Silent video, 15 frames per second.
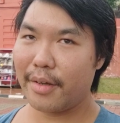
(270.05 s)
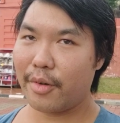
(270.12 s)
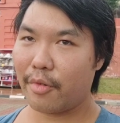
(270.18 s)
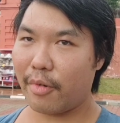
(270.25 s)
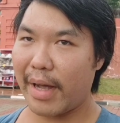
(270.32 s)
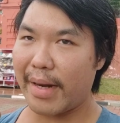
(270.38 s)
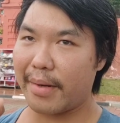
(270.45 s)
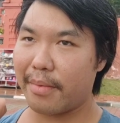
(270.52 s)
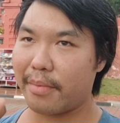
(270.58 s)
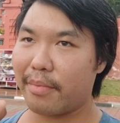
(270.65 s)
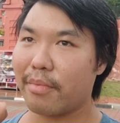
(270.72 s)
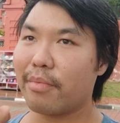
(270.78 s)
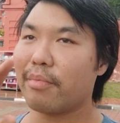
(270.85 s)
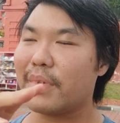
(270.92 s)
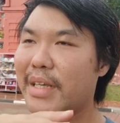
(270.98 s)
when
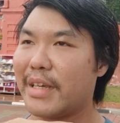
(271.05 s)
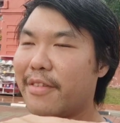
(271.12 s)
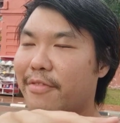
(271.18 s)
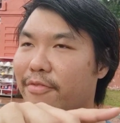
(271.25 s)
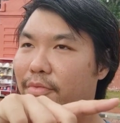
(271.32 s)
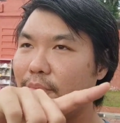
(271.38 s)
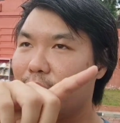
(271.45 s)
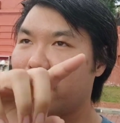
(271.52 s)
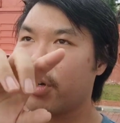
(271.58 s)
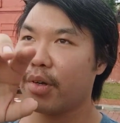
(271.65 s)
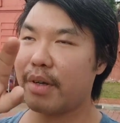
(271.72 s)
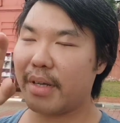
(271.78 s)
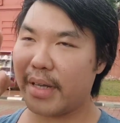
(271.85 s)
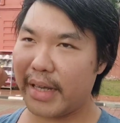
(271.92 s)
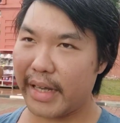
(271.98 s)
the
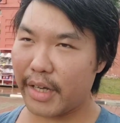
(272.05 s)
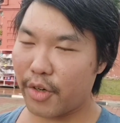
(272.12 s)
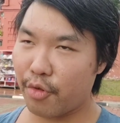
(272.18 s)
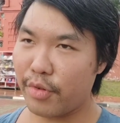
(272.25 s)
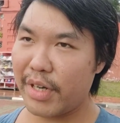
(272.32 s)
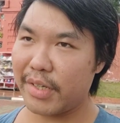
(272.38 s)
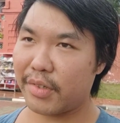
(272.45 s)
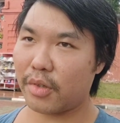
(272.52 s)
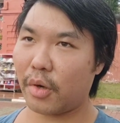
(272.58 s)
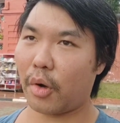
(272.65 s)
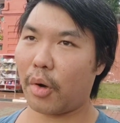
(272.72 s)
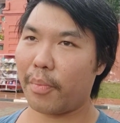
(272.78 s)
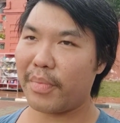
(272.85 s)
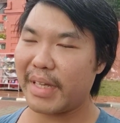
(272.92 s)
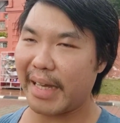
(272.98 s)
increased
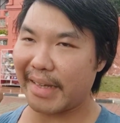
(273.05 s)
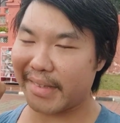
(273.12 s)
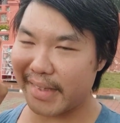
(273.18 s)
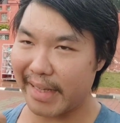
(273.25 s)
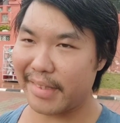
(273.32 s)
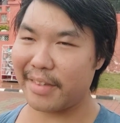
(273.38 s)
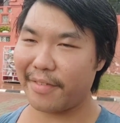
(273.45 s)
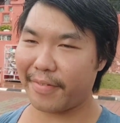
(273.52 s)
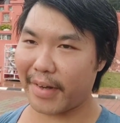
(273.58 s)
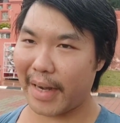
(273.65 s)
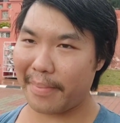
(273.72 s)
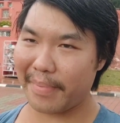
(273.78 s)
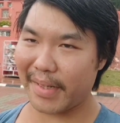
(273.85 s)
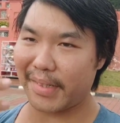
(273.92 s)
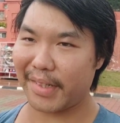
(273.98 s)
or the excessive
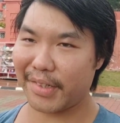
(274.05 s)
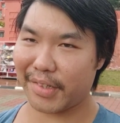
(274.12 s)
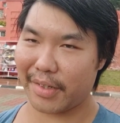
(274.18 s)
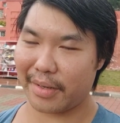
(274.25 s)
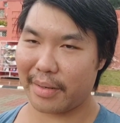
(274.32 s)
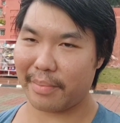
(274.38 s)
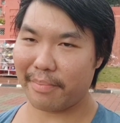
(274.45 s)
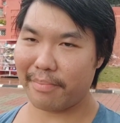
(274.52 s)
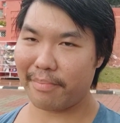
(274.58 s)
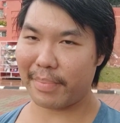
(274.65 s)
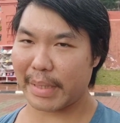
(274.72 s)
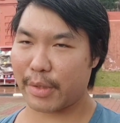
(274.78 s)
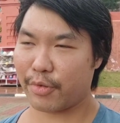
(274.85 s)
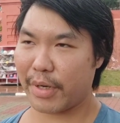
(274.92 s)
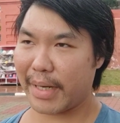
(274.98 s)
competition
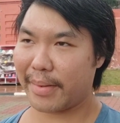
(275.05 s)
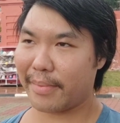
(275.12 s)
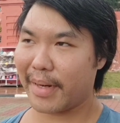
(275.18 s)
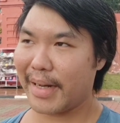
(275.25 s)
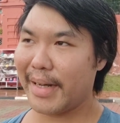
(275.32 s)
between